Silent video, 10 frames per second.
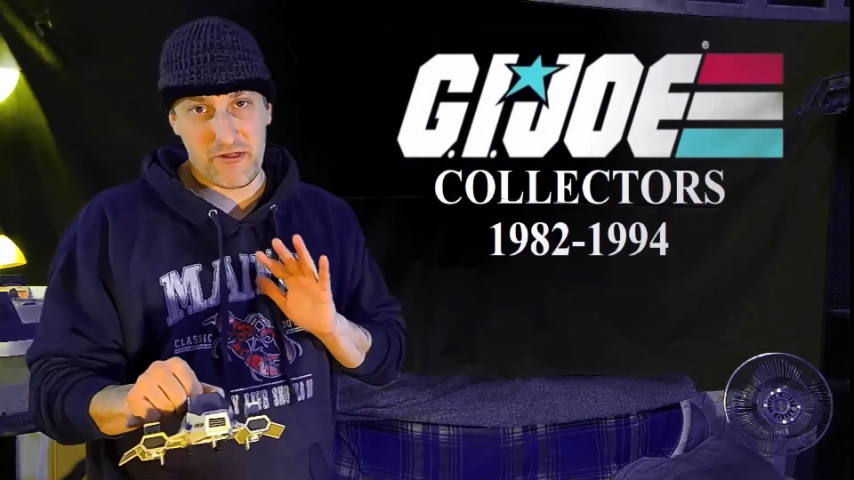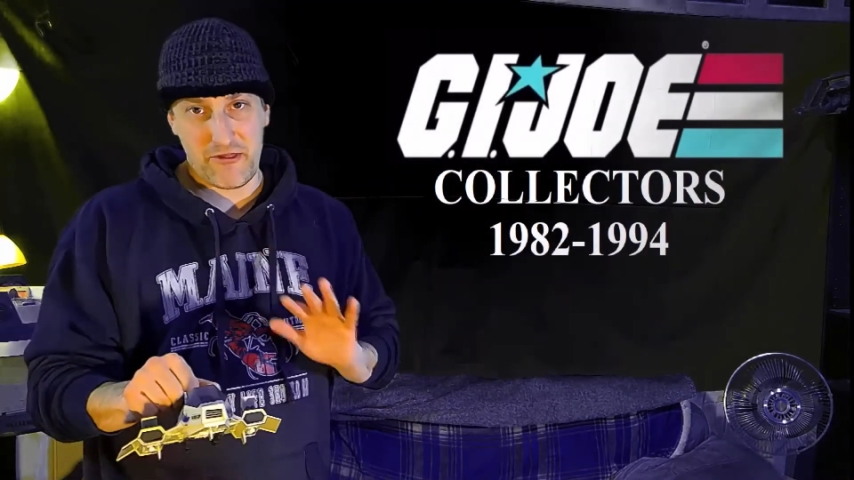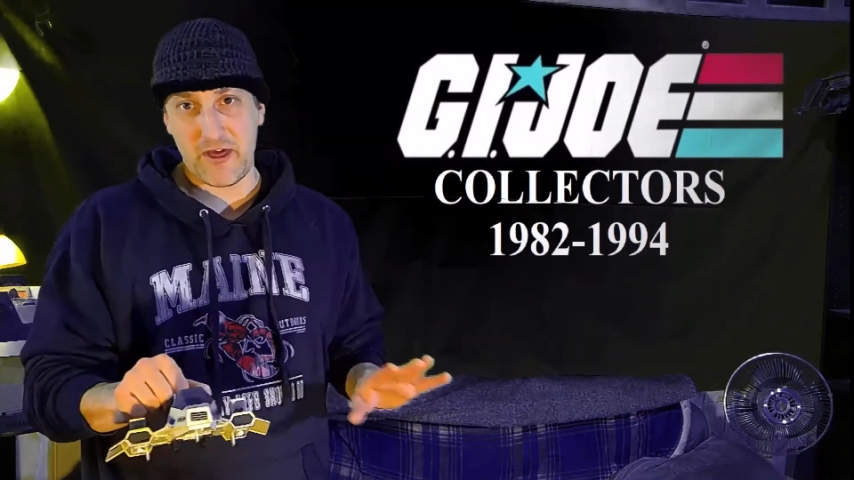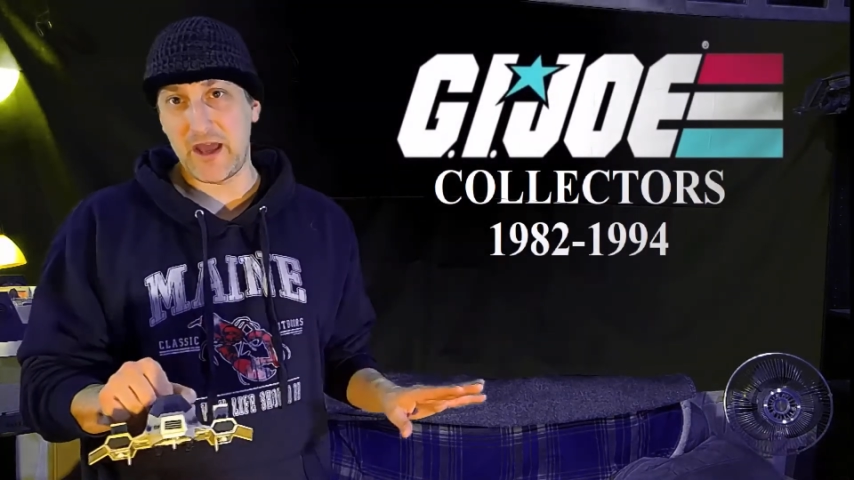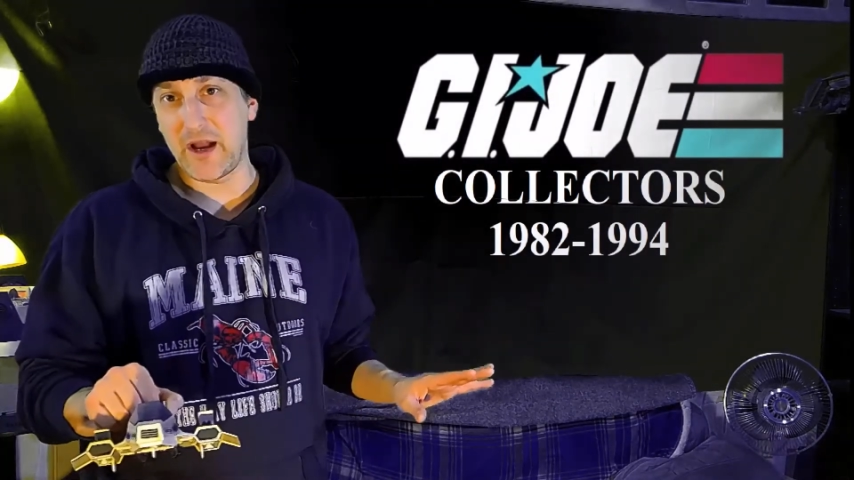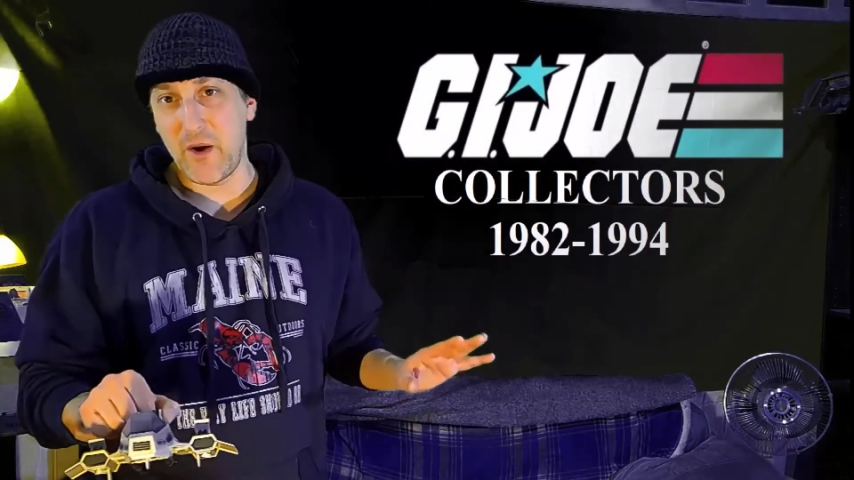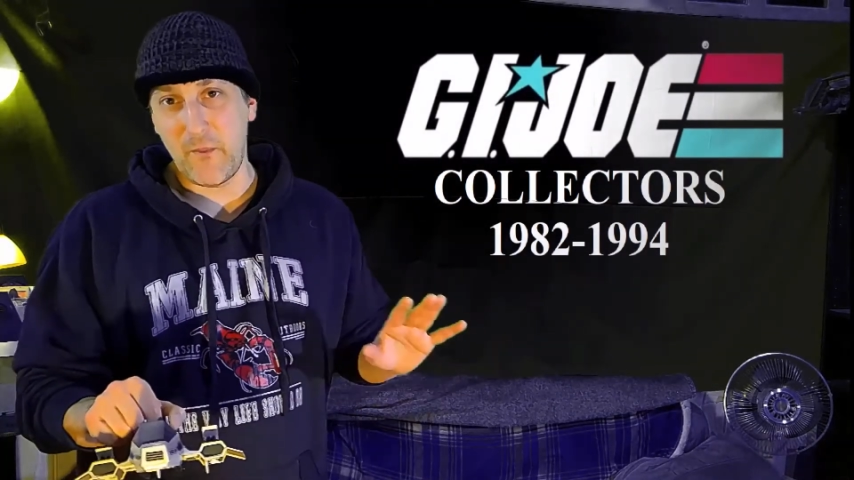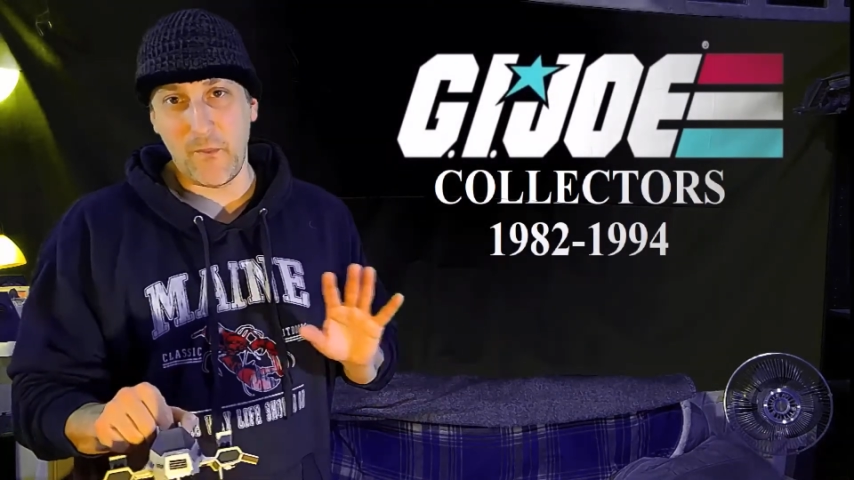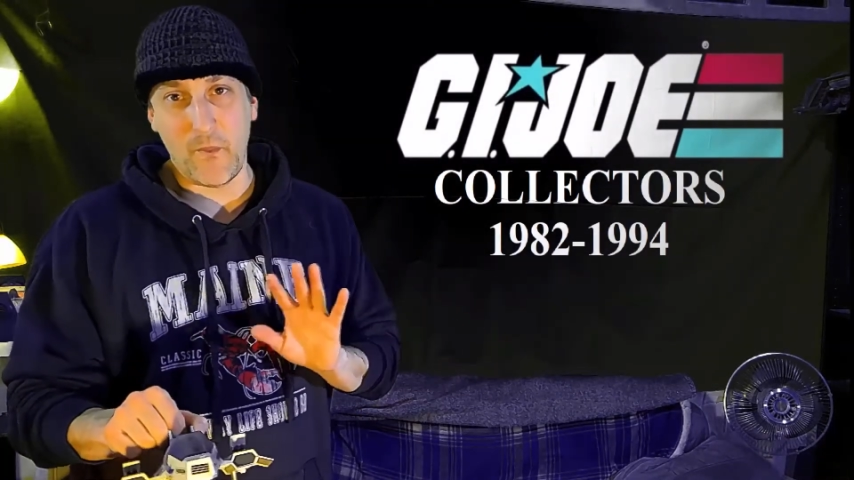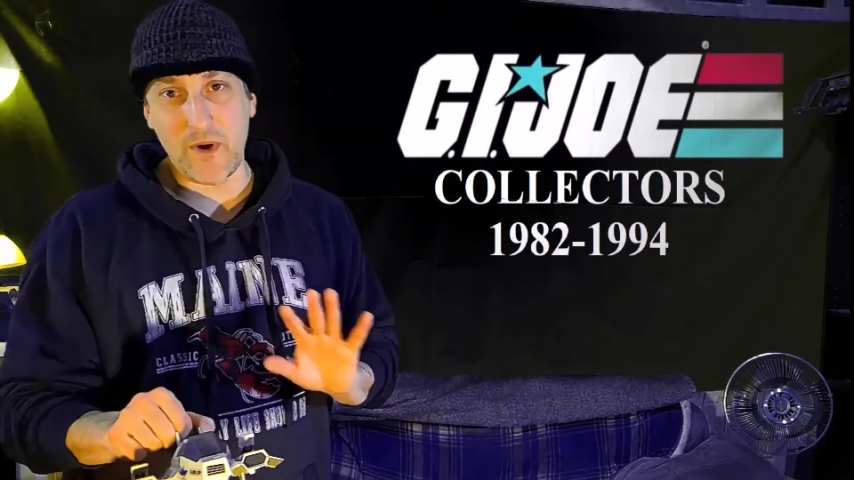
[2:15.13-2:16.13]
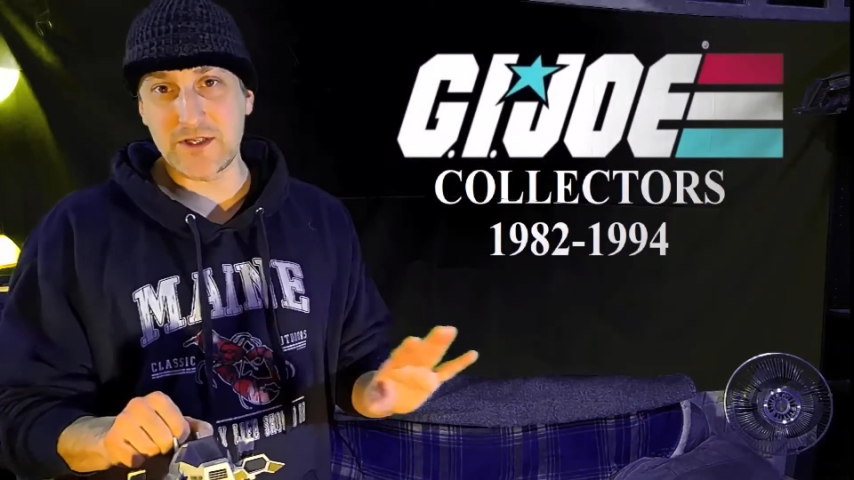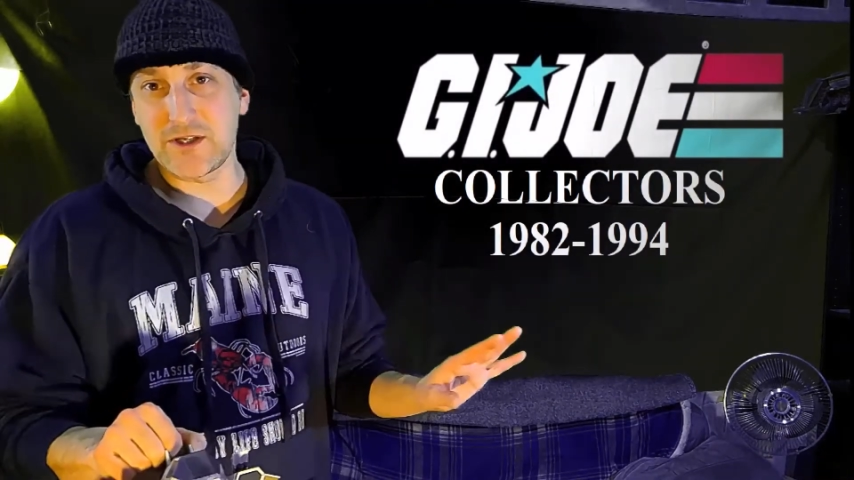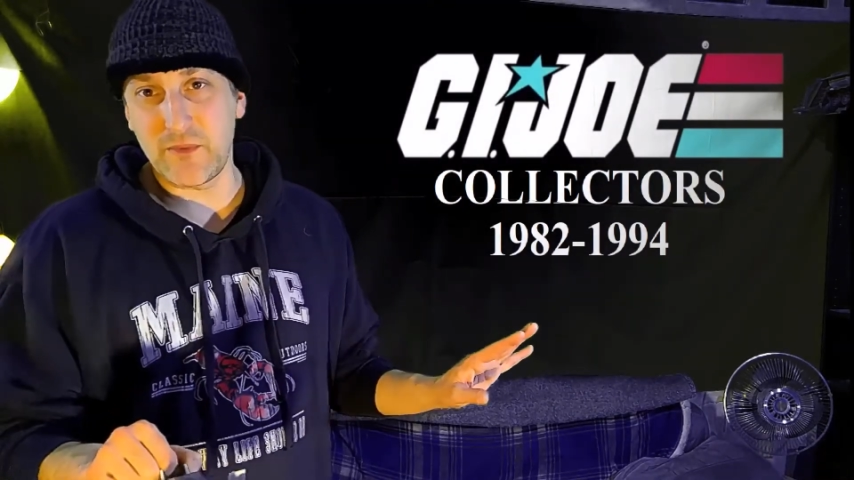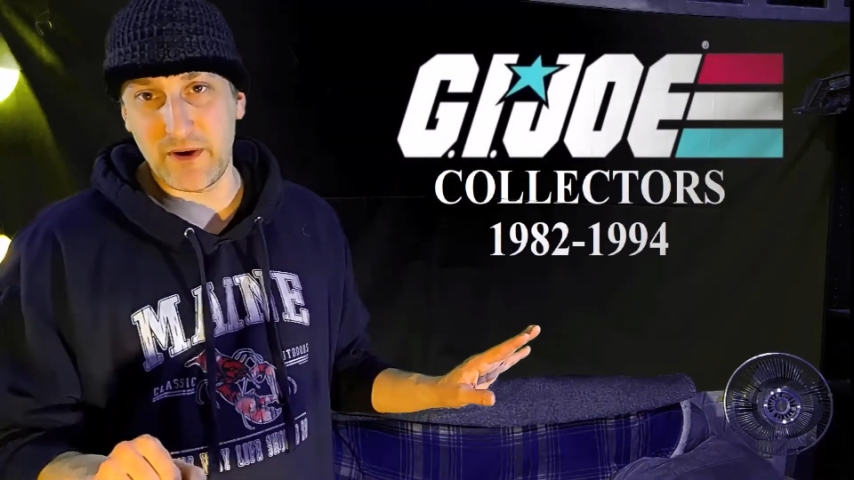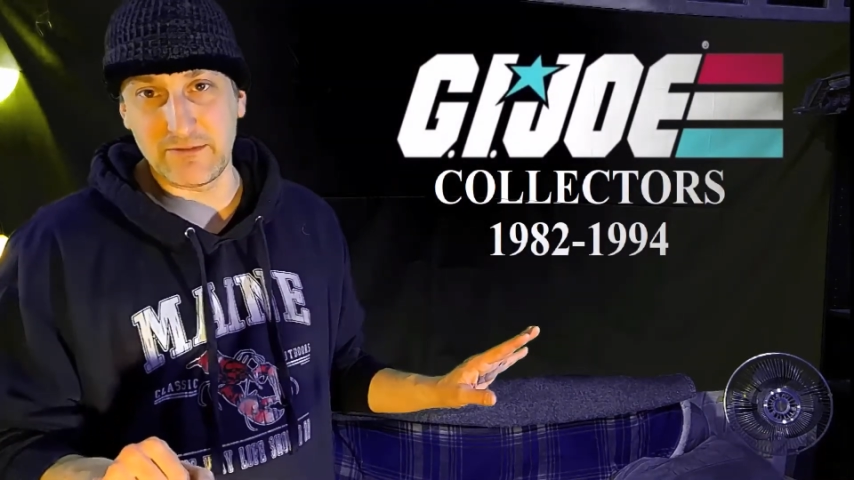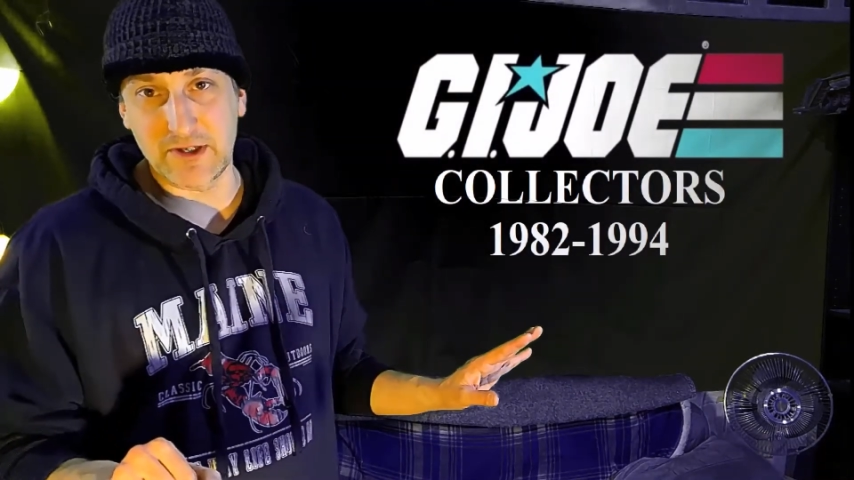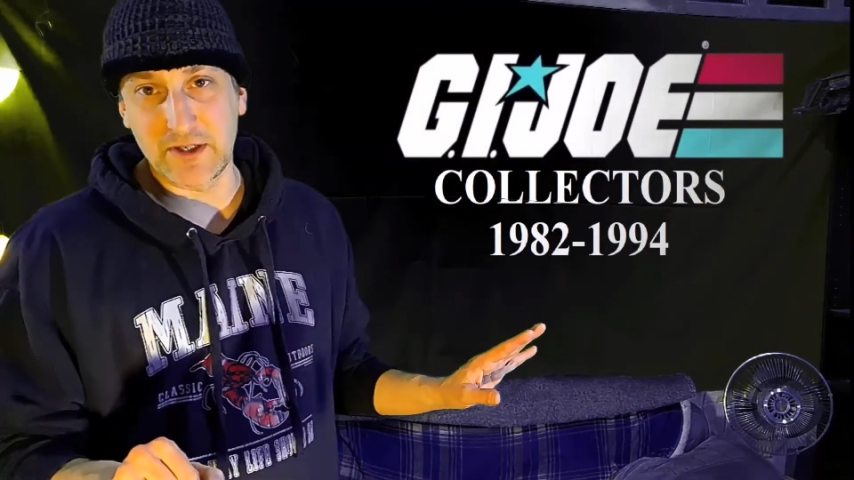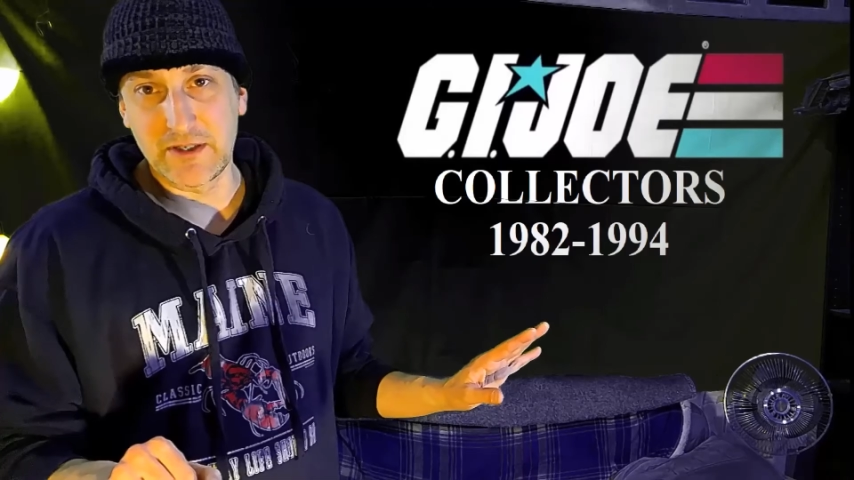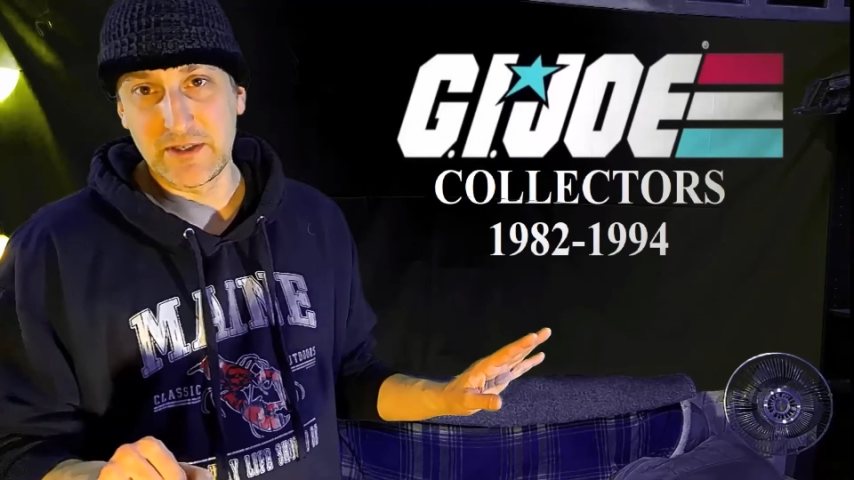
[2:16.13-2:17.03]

thing whatsoever